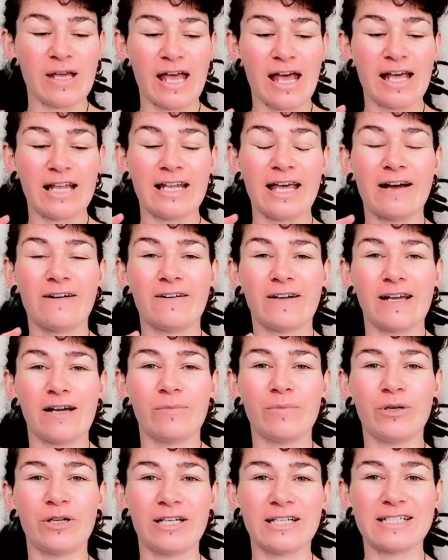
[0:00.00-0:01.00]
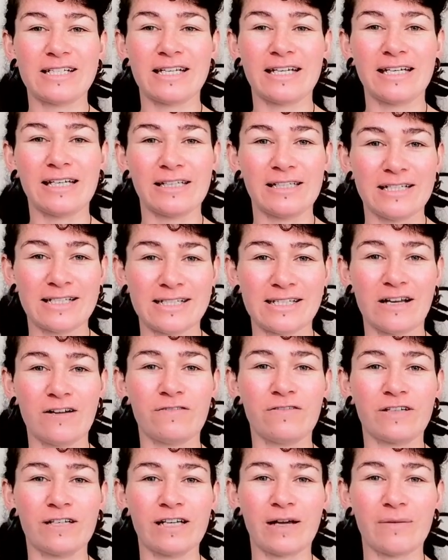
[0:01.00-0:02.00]
allowing our body to heal
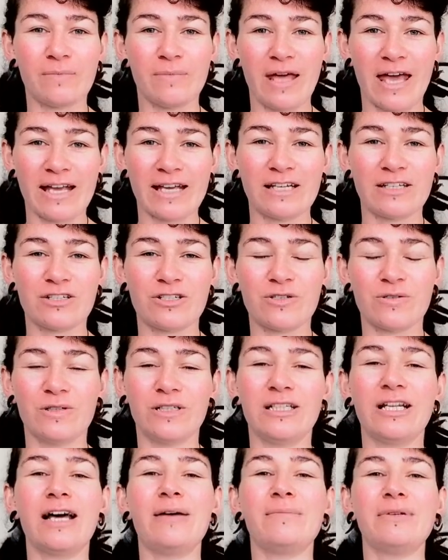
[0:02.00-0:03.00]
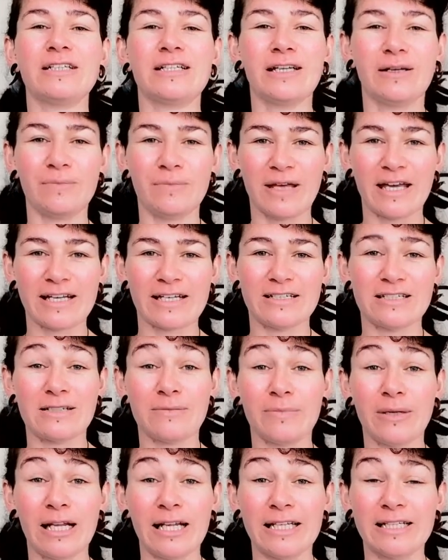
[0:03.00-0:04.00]
itself and come back into alignment, come back into
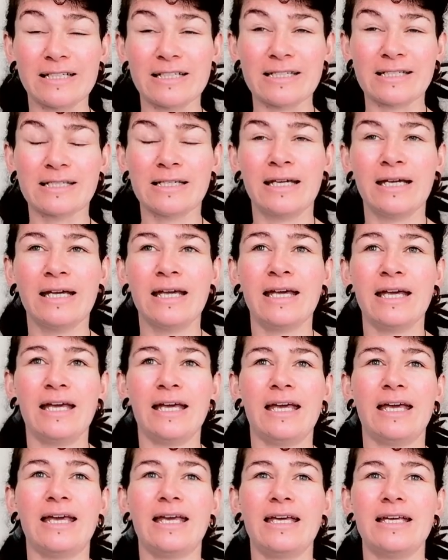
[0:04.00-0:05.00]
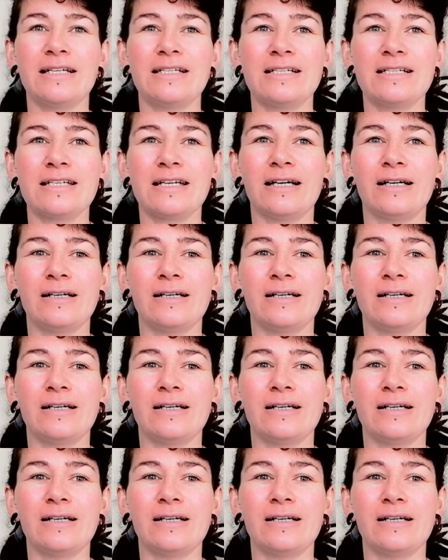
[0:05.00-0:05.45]
balance. And